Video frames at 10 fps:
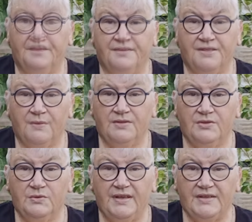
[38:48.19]
So
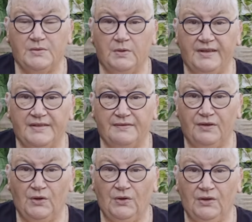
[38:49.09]
until next week's
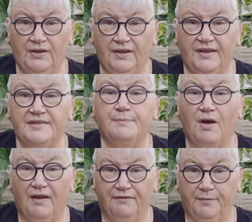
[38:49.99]
vlog, it's
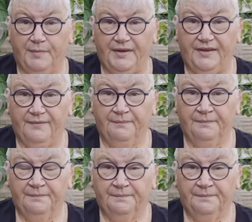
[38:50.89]
bye from me.